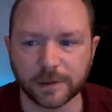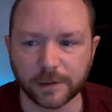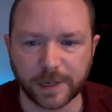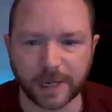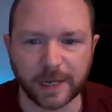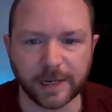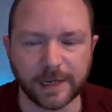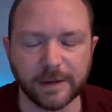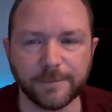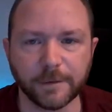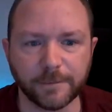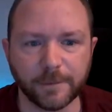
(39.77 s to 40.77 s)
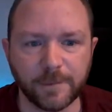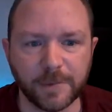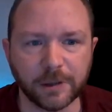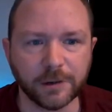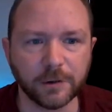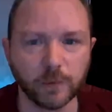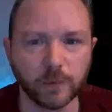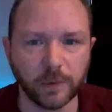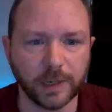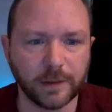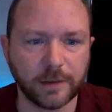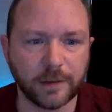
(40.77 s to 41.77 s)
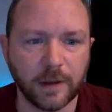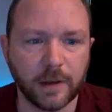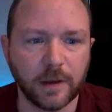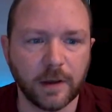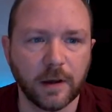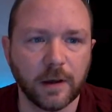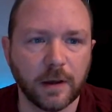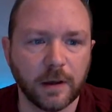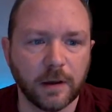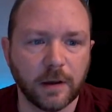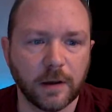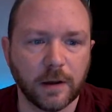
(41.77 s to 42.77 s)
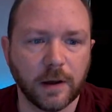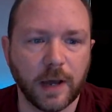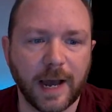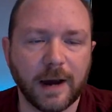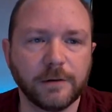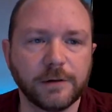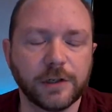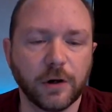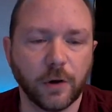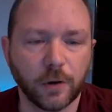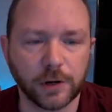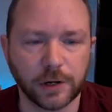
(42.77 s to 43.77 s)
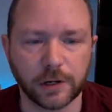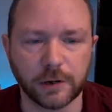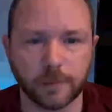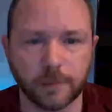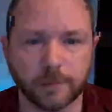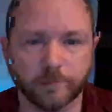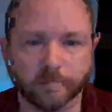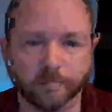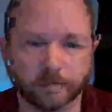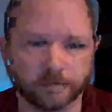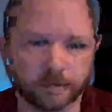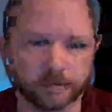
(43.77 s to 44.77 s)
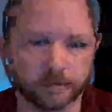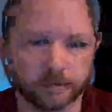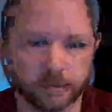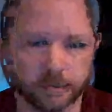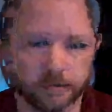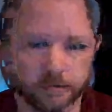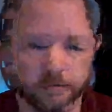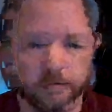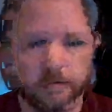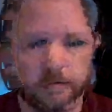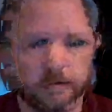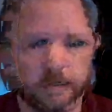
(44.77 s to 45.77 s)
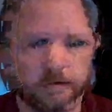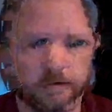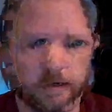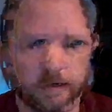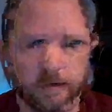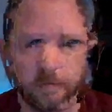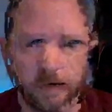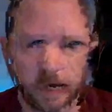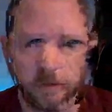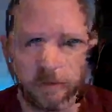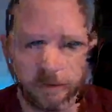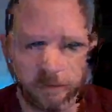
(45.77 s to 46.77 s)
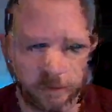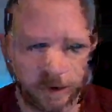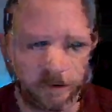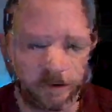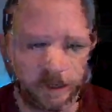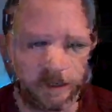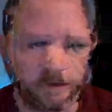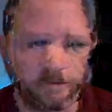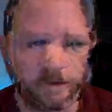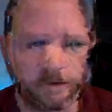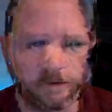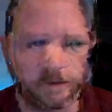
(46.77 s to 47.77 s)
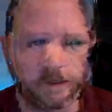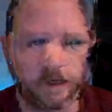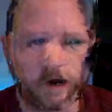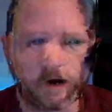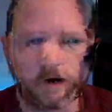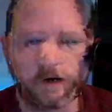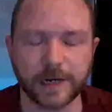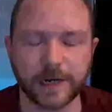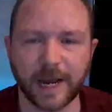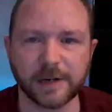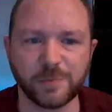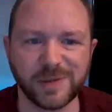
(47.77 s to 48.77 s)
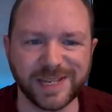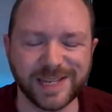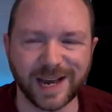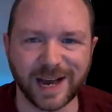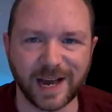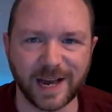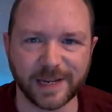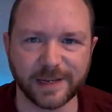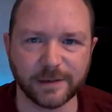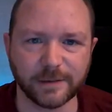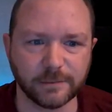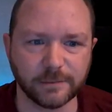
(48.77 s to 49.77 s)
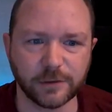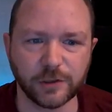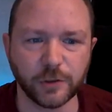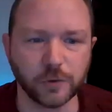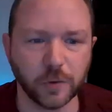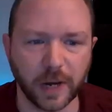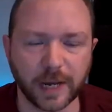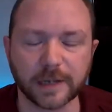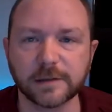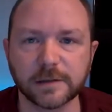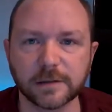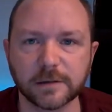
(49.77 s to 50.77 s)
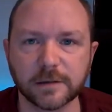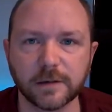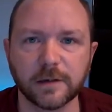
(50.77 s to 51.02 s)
So again, if you're familiar with how to order Prime Infrastructure 2, you probably remember that you've used R-PI2X.